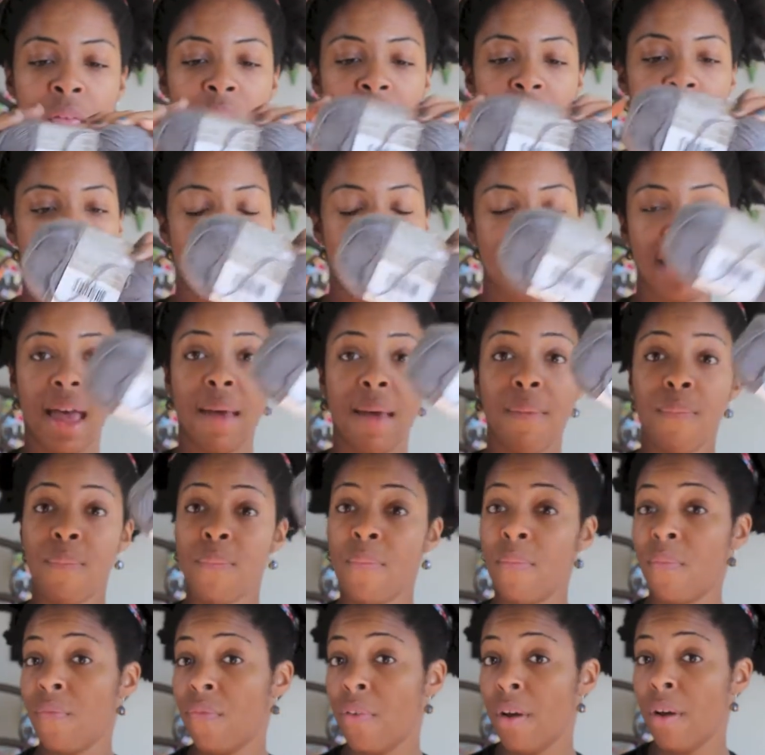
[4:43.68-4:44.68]
this time
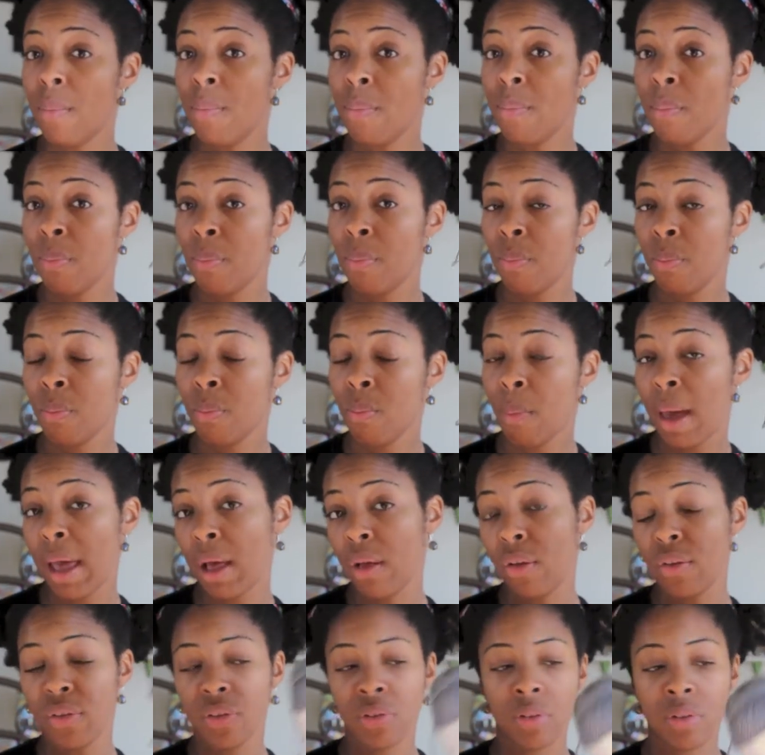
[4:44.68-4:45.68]
from
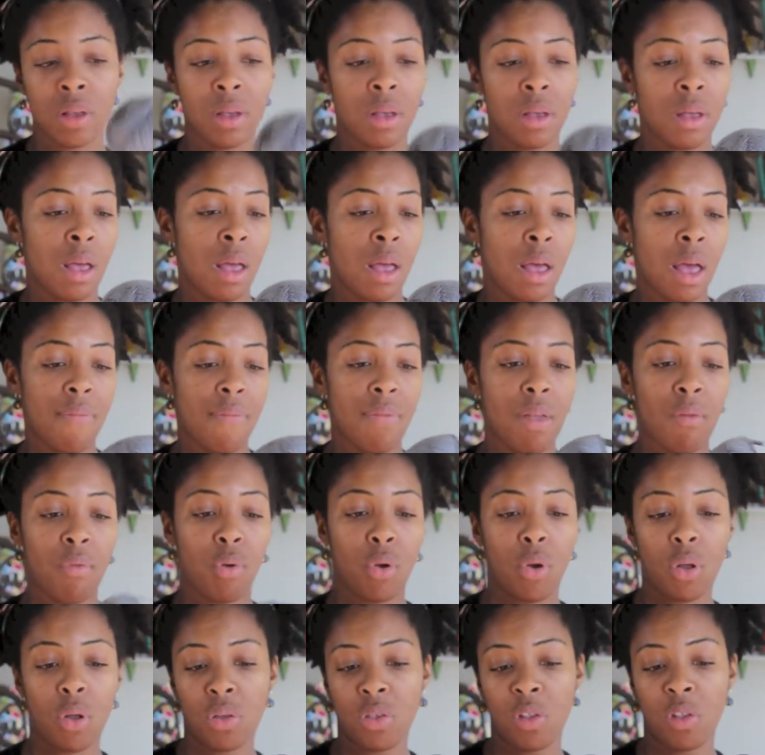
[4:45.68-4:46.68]
Michaels. I've never
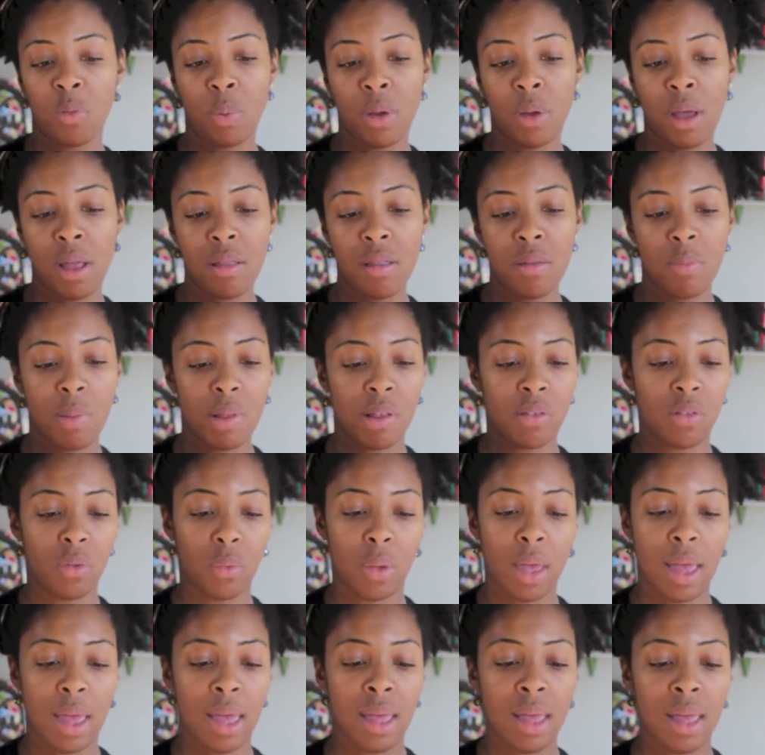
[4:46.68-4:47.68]
heard of this brand, but it's
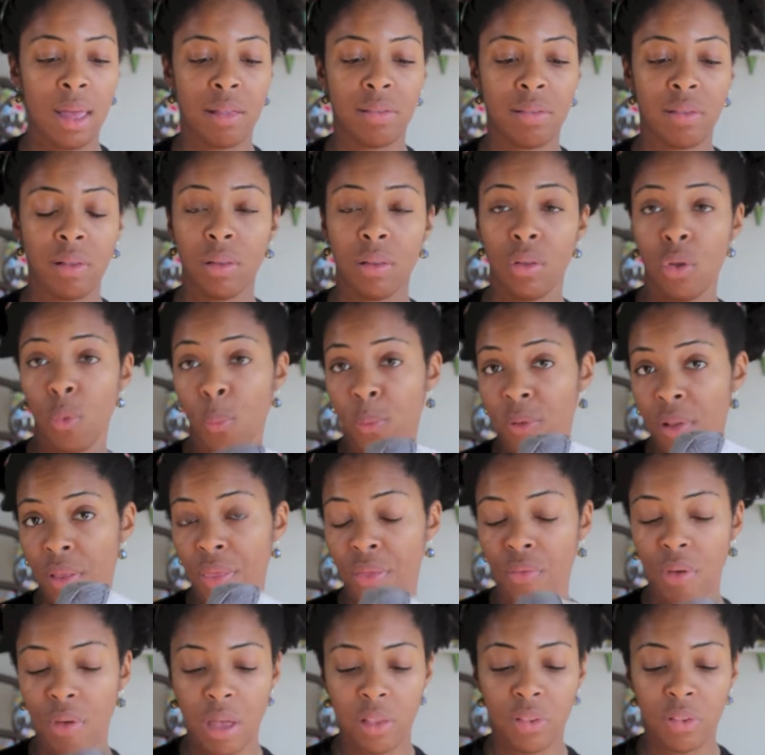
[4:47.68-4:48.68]
okay. It's Loops and
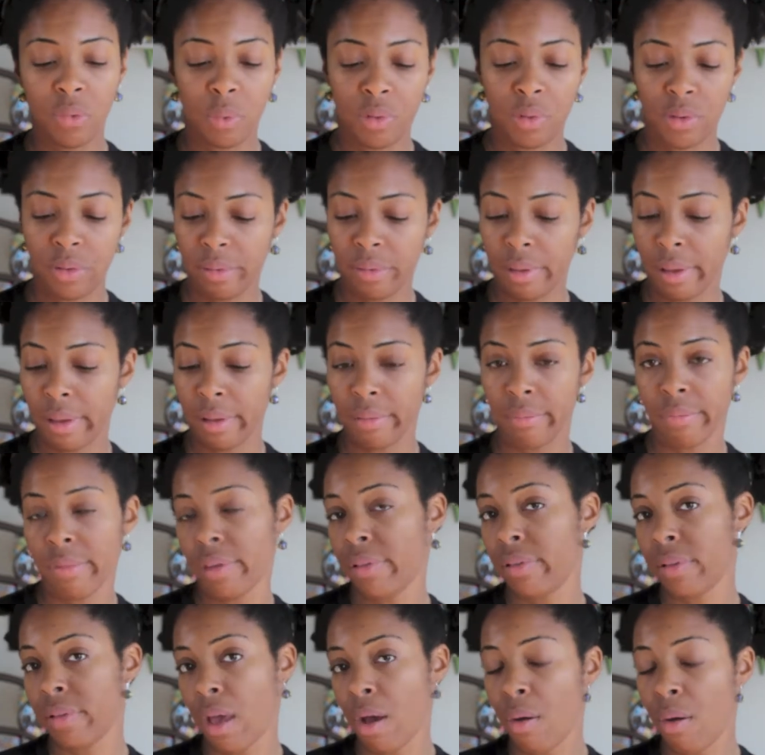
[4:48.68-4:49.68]
Threads, which is like a
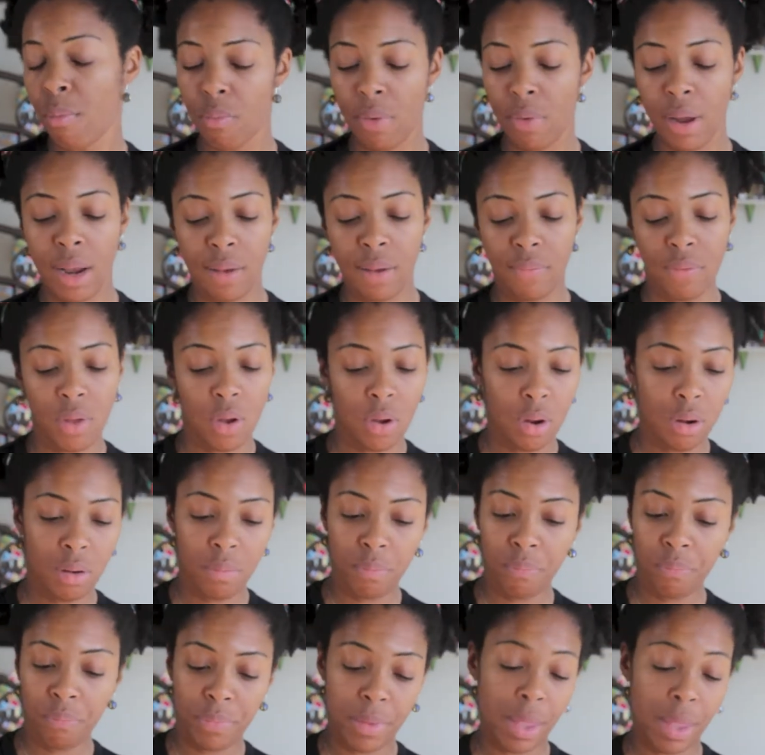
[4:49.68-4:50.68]
discount brand of yarn.
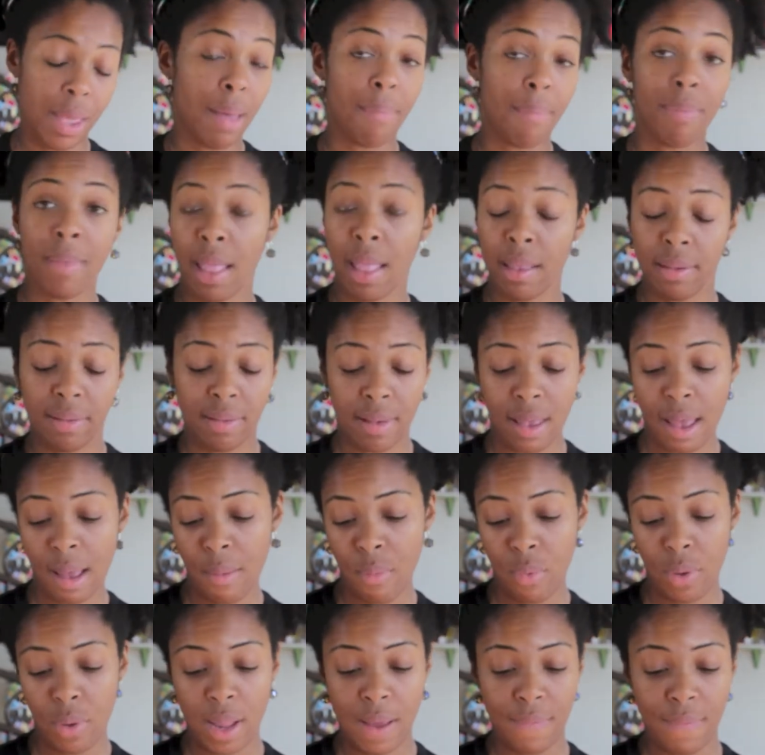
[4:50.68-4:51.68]
I'm not a
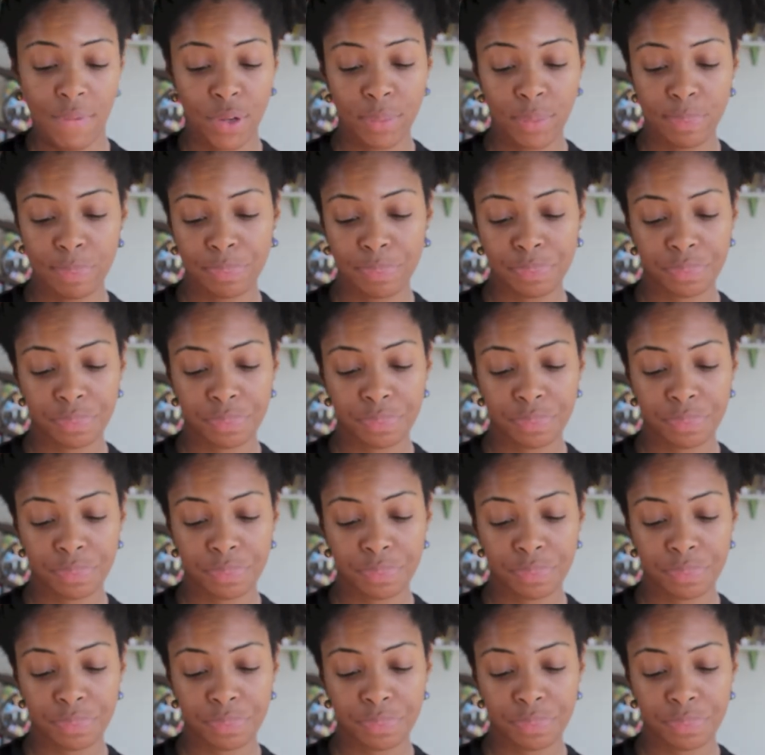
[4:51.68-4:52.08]
snob, whatever.